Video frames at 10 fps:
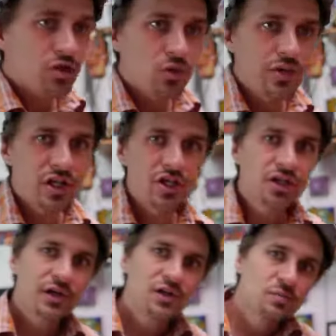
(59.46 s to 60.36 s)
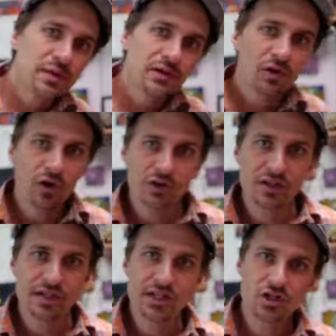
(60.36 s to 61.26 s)
To adjust shutter speed on
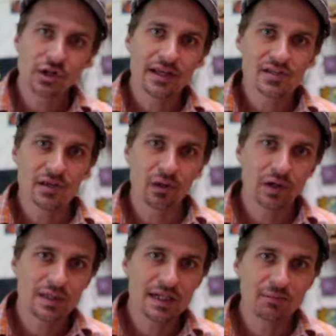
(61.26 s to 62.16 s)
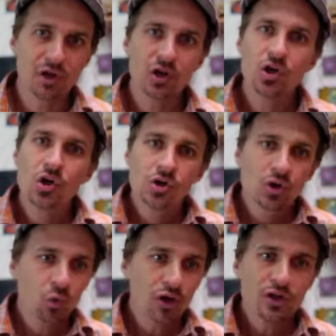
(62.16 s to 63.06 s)
the digital SLR camera,
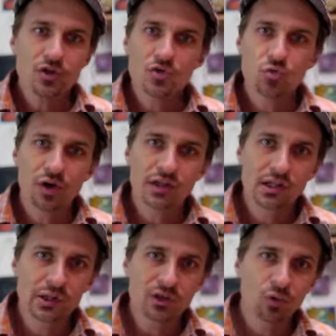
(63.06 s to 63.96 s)
you'll want to use one of the click